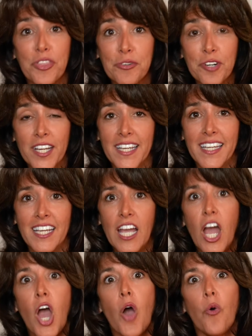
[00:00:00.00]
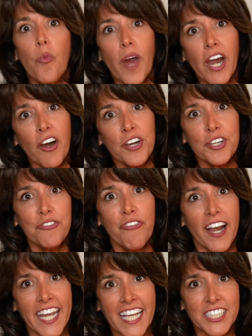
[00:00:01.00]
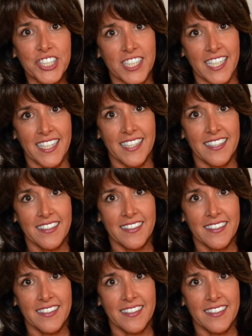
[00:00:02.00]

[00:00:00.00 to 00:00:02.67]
3, where are you financially?